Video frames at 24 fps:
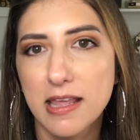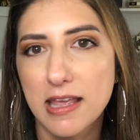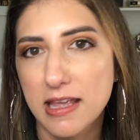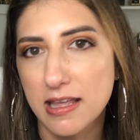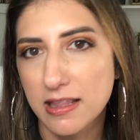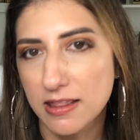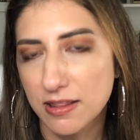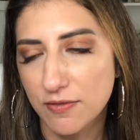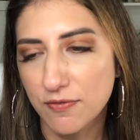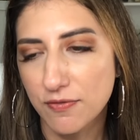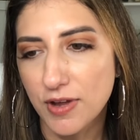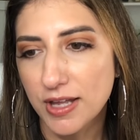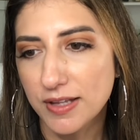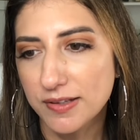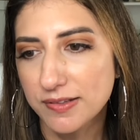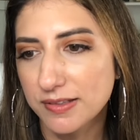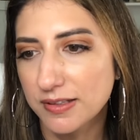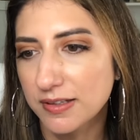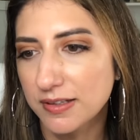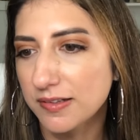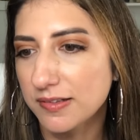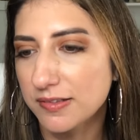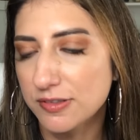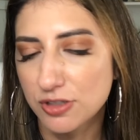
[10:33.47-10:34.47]
and the
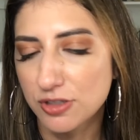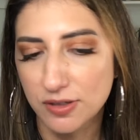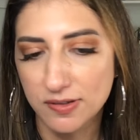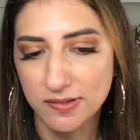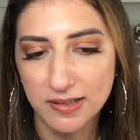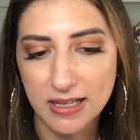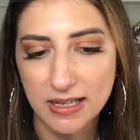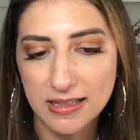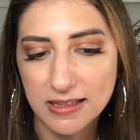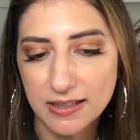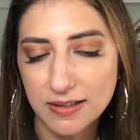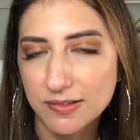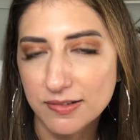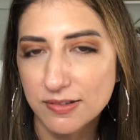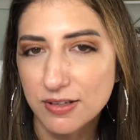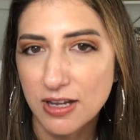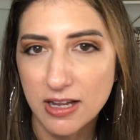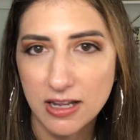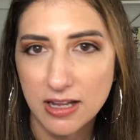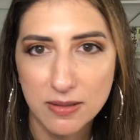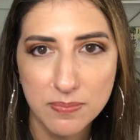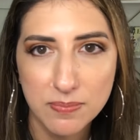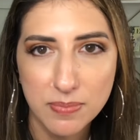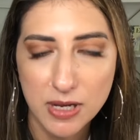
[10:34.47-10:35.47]
vest is just like this
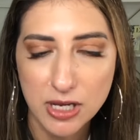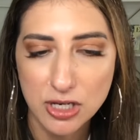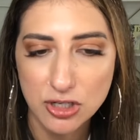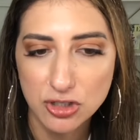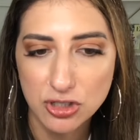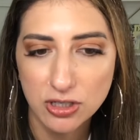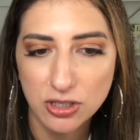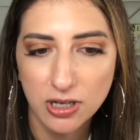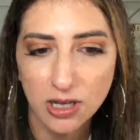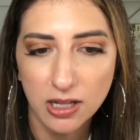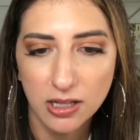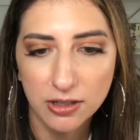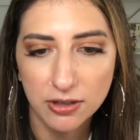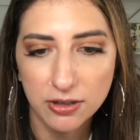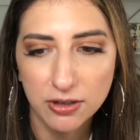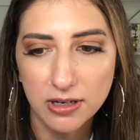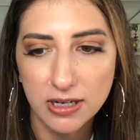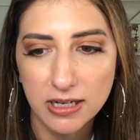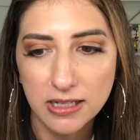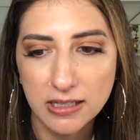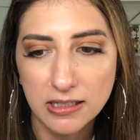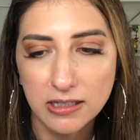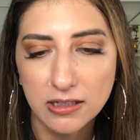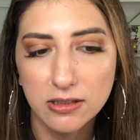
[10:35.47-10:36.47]
tan beigey color,
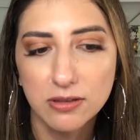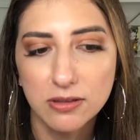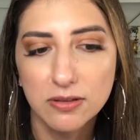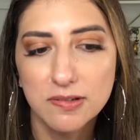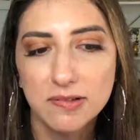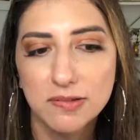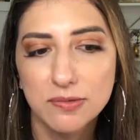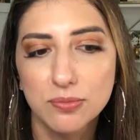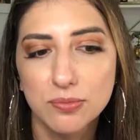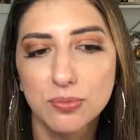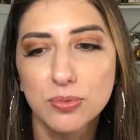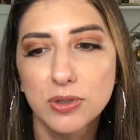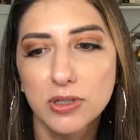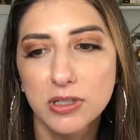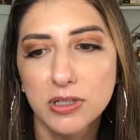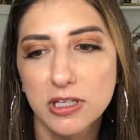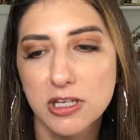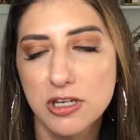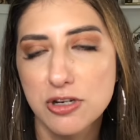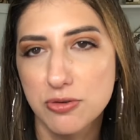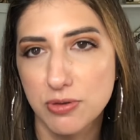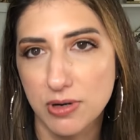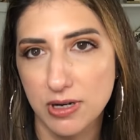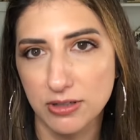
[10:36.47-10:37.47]
and it looks
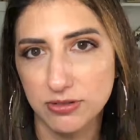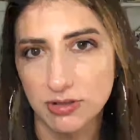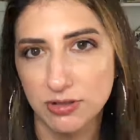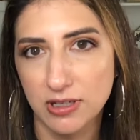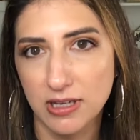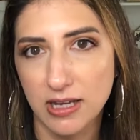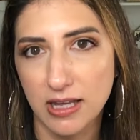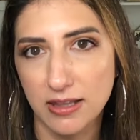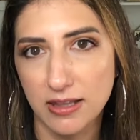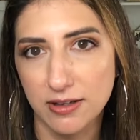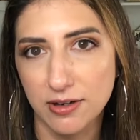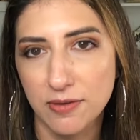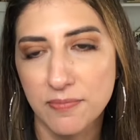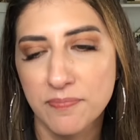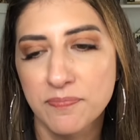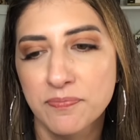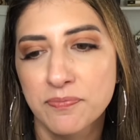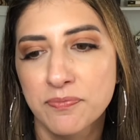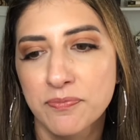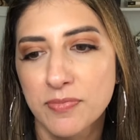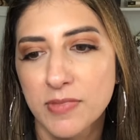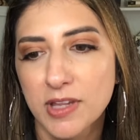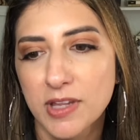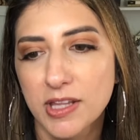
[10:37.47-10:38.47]
really great together.
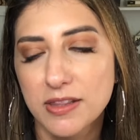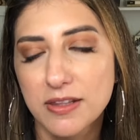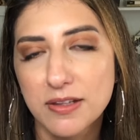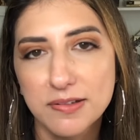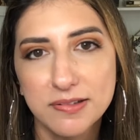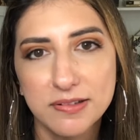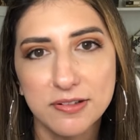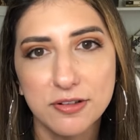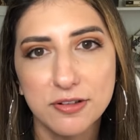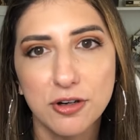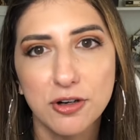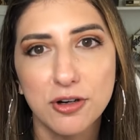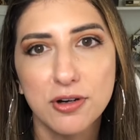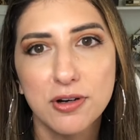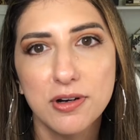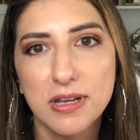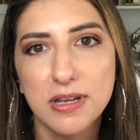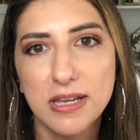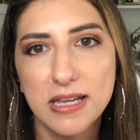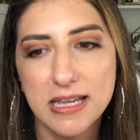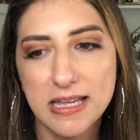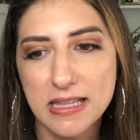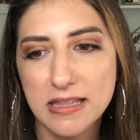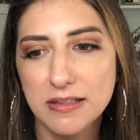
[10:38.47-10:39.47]
The
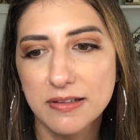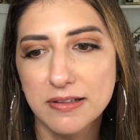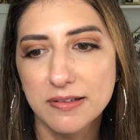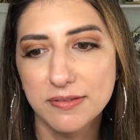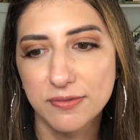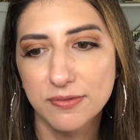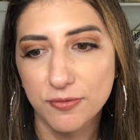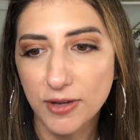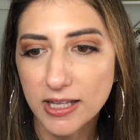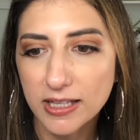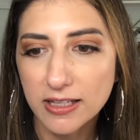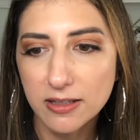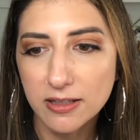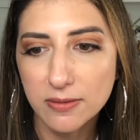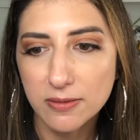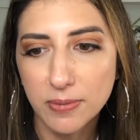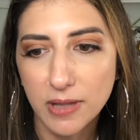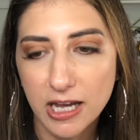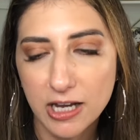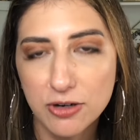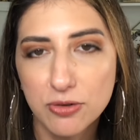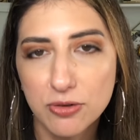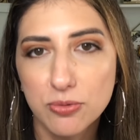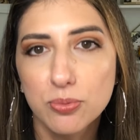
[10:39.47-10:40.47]
skirt in this faded
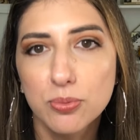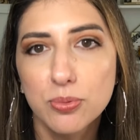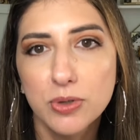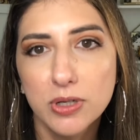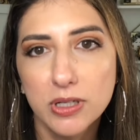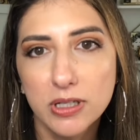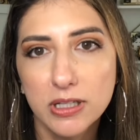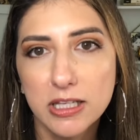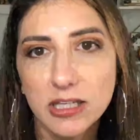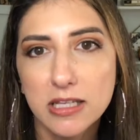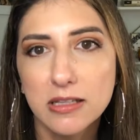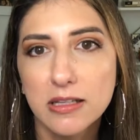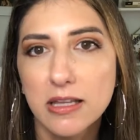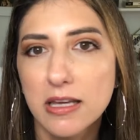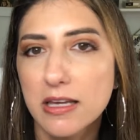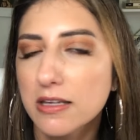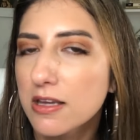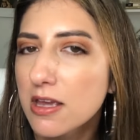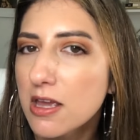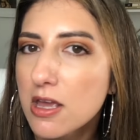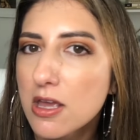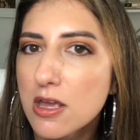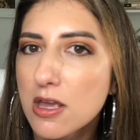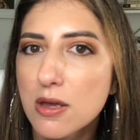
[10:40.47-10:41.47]
black really
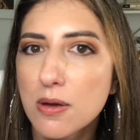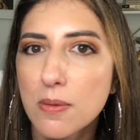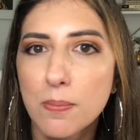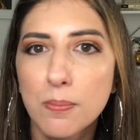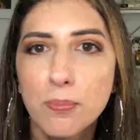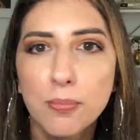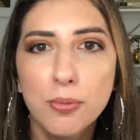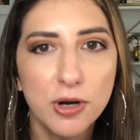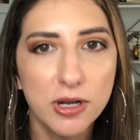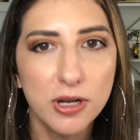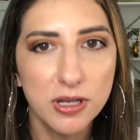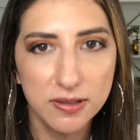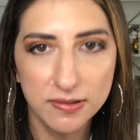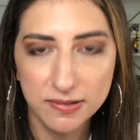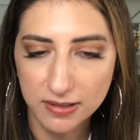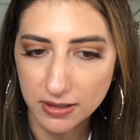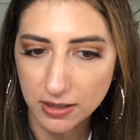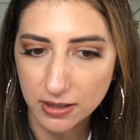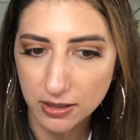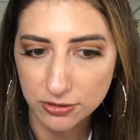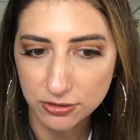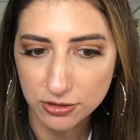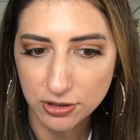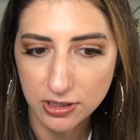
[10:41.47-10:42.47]
like brings
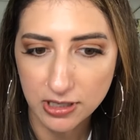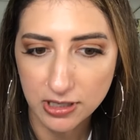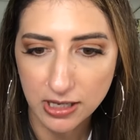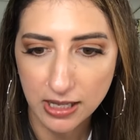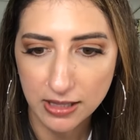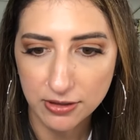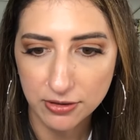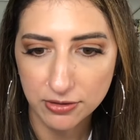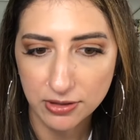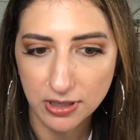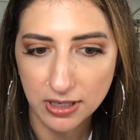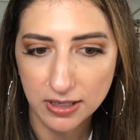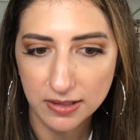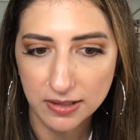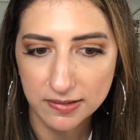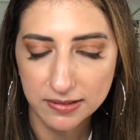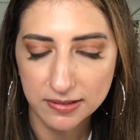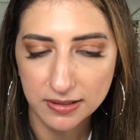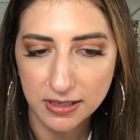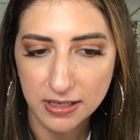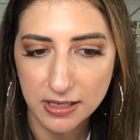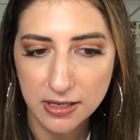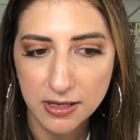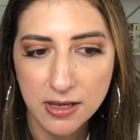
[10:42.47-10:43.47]
it all together
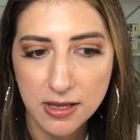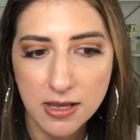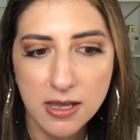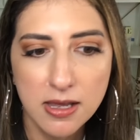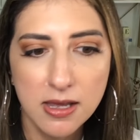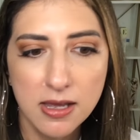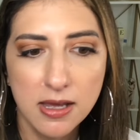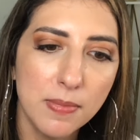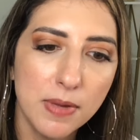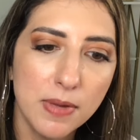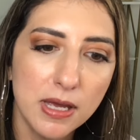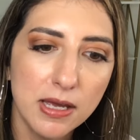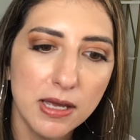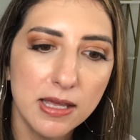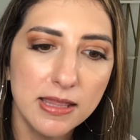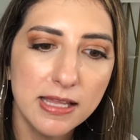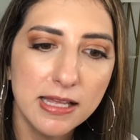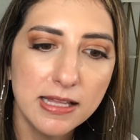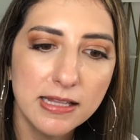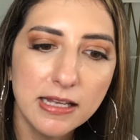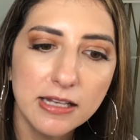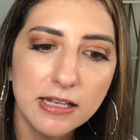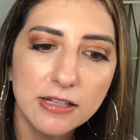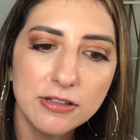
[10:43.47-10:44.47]
nicely. And
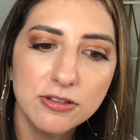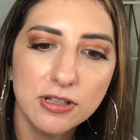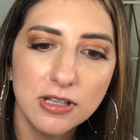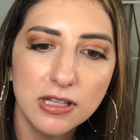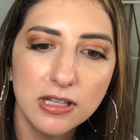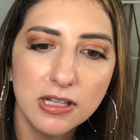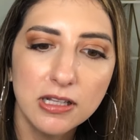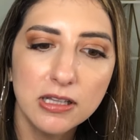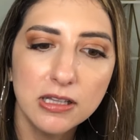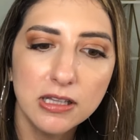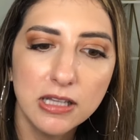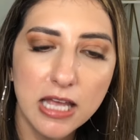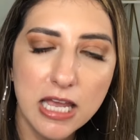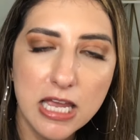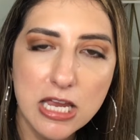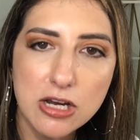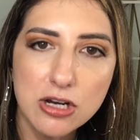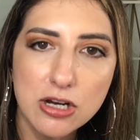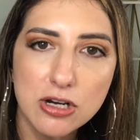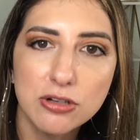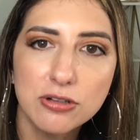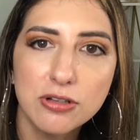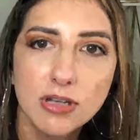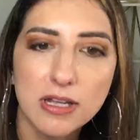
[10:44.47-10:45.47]
then I did a
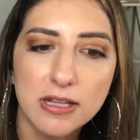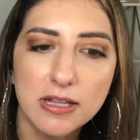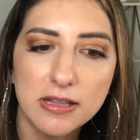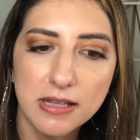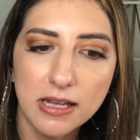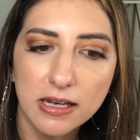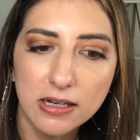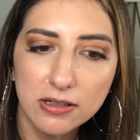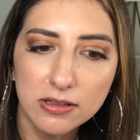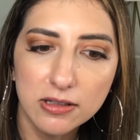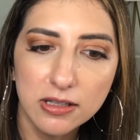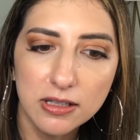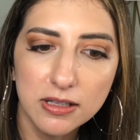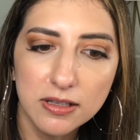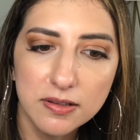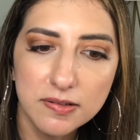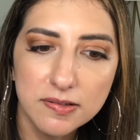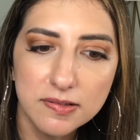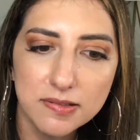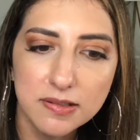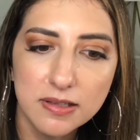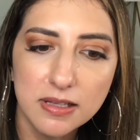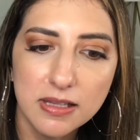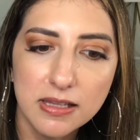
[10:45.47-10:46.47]
layered
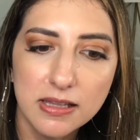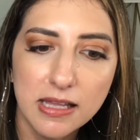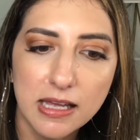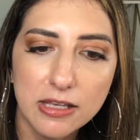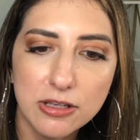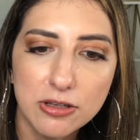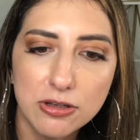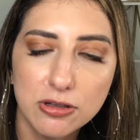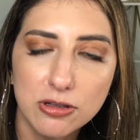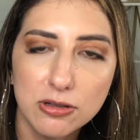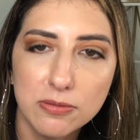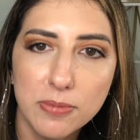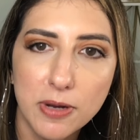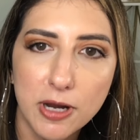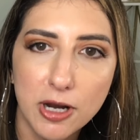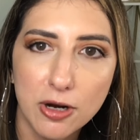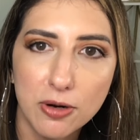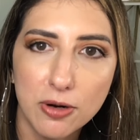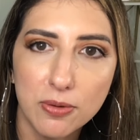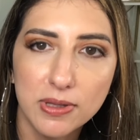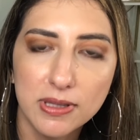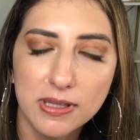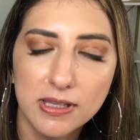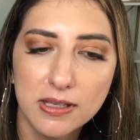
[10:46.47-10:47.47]
necklace that you could
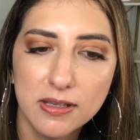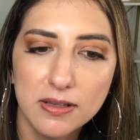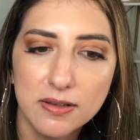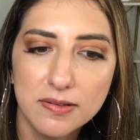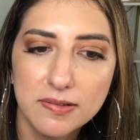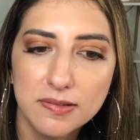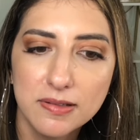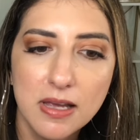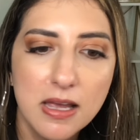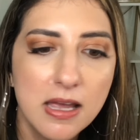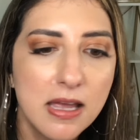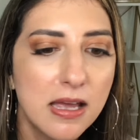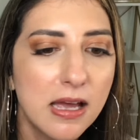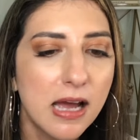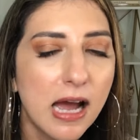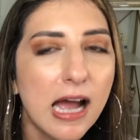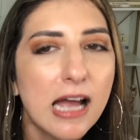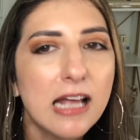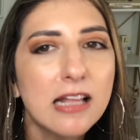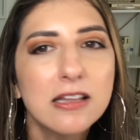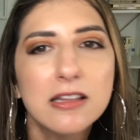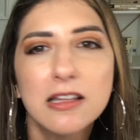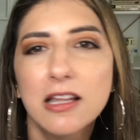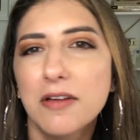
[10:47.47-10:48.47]
pair with this.
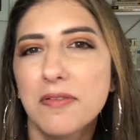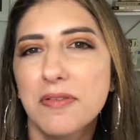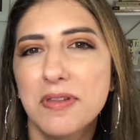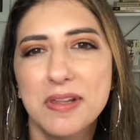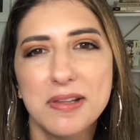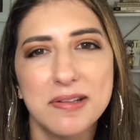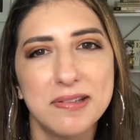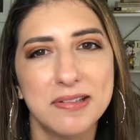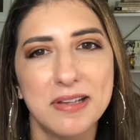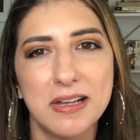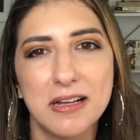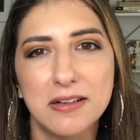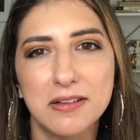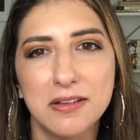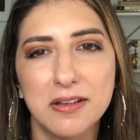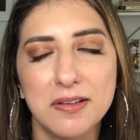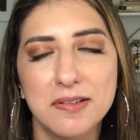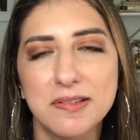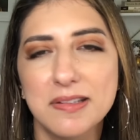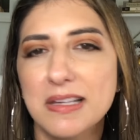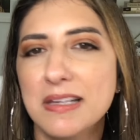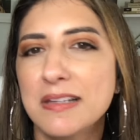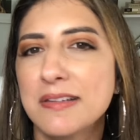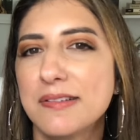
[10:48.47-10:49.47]
I love this
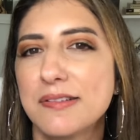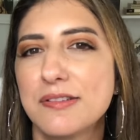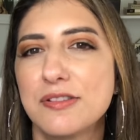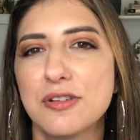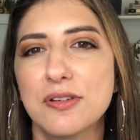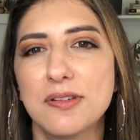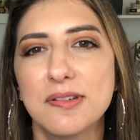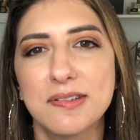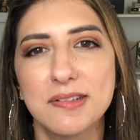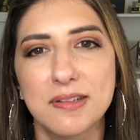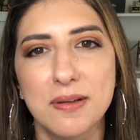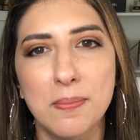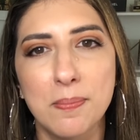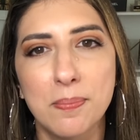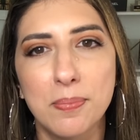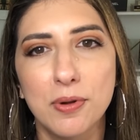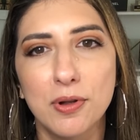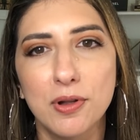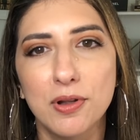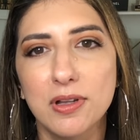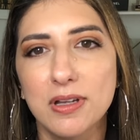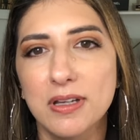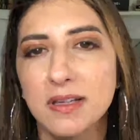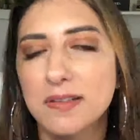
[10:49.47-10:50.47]
necklace. It's just
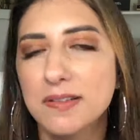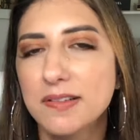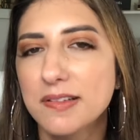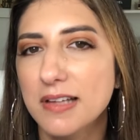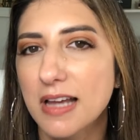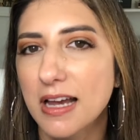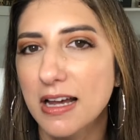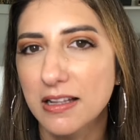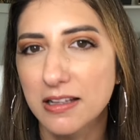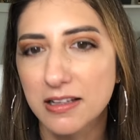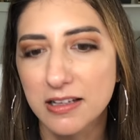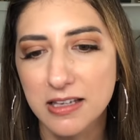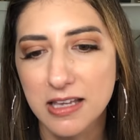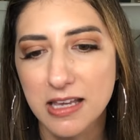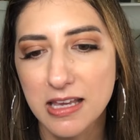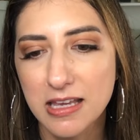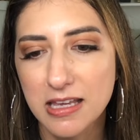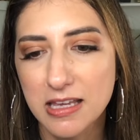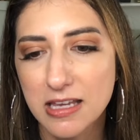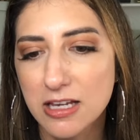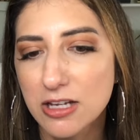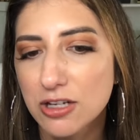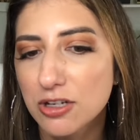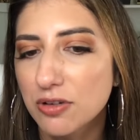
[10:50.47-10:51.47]
simple, it's
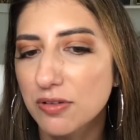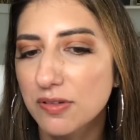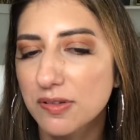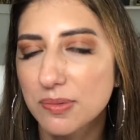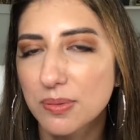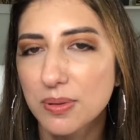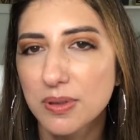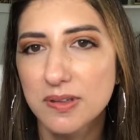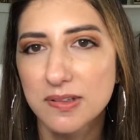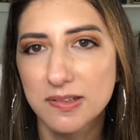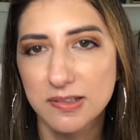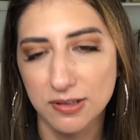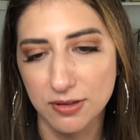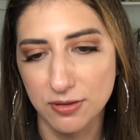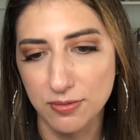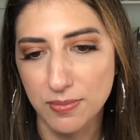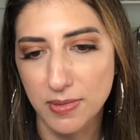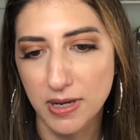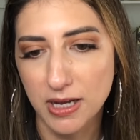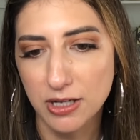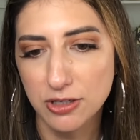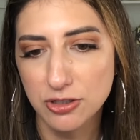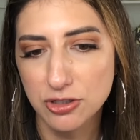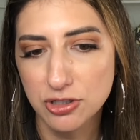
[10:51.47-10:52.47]
elegant, it goes with so
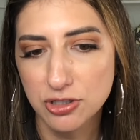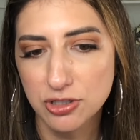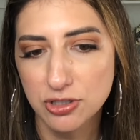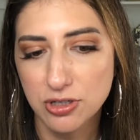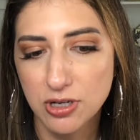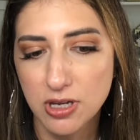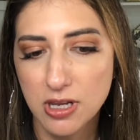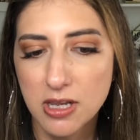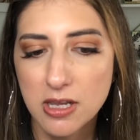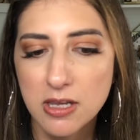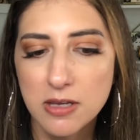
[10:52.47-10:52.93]
much.